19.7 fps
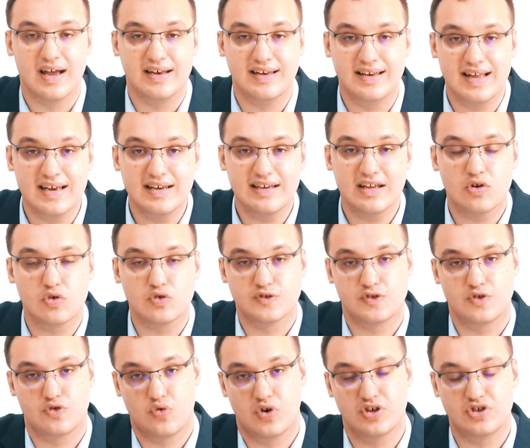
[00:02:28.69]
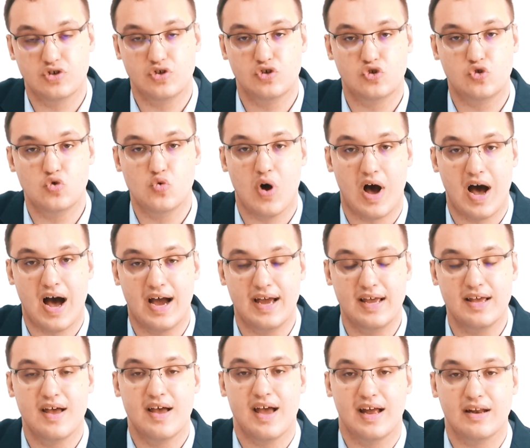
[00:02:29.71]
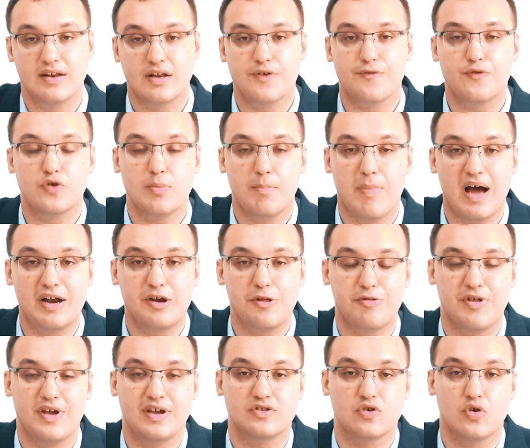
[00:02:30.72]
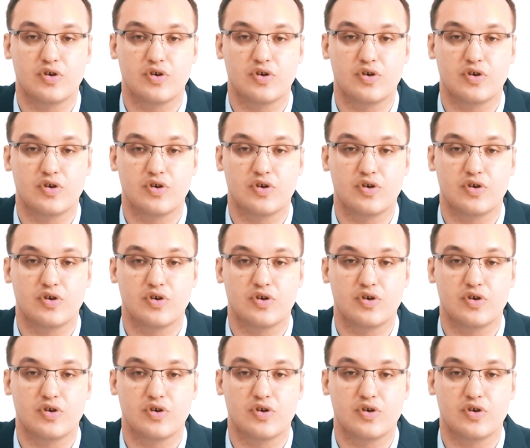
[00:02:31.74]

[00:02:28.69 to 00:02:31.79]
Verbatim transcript: then the concentration is too high and therefore the body thinks,